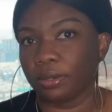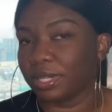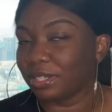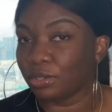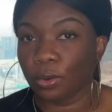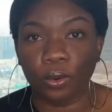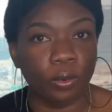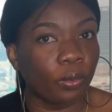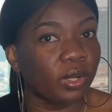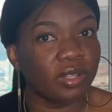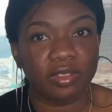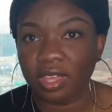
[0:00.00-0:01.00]
That's the
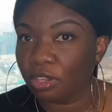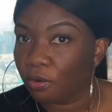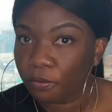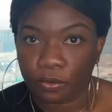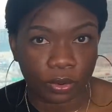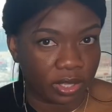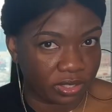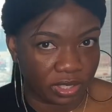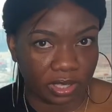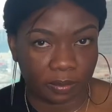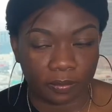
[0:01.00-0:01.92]
only thing you focus on.